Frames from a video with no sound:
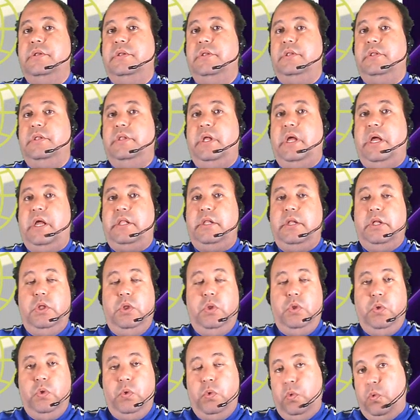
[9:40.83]
that
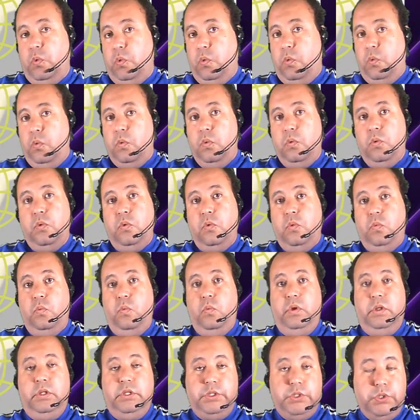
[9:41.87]
you
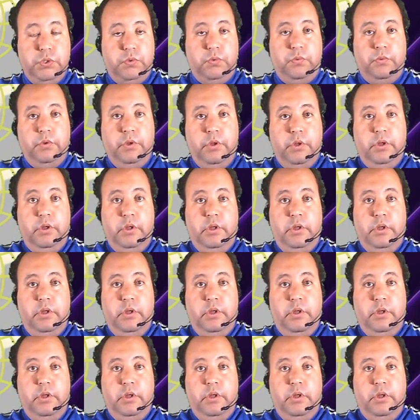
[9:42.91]
will do.